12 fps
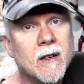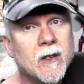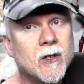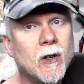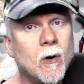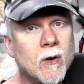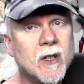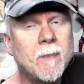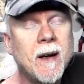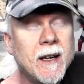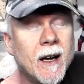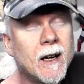So
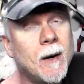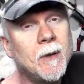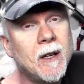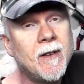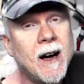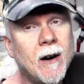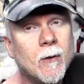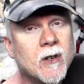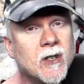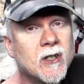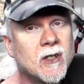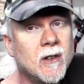spending a couple of
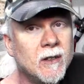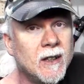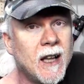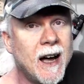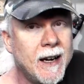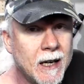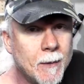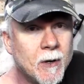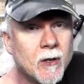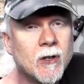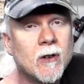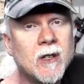hours lining up
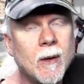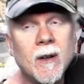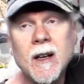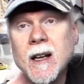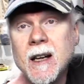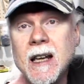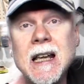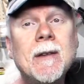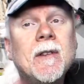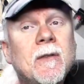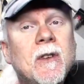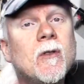your turntable,
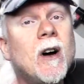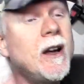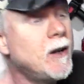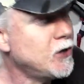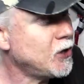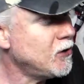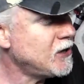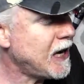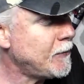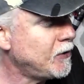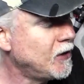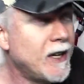even if you got your
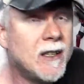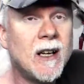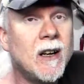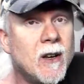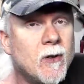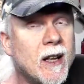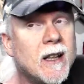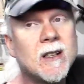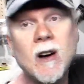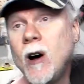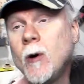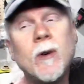turntable and they tell you that
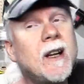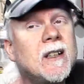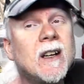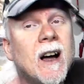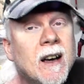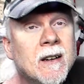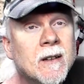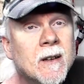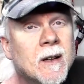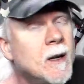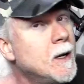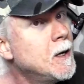it's already done,
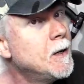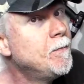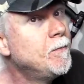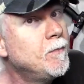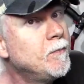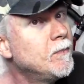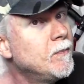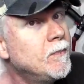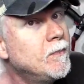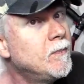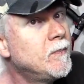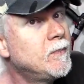
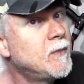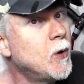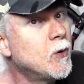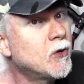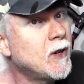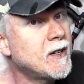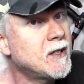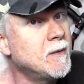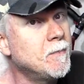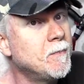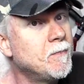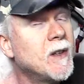don't trust
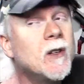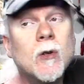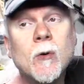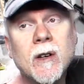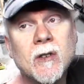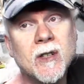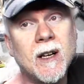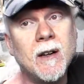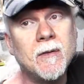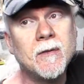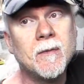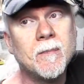them. Do it
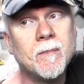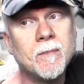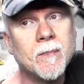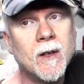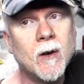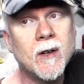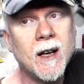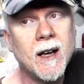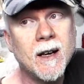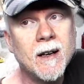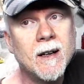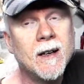yourself.
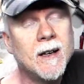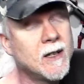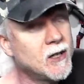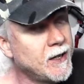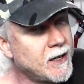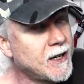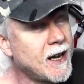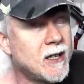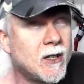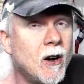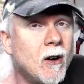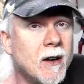Okay? So let's get
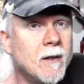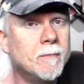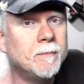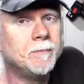started.